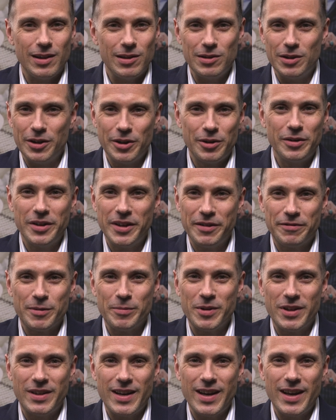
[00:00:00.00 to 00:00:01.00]
literally
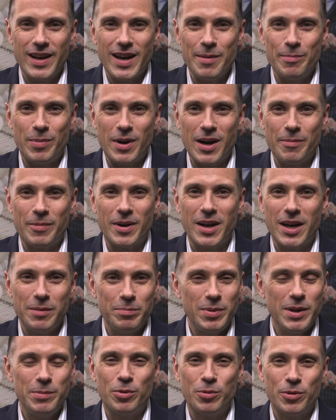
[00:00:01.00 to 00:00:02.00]
from the day I bought mine,
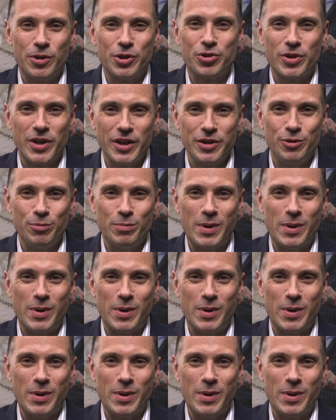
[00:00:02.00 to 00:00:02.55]
people were trying to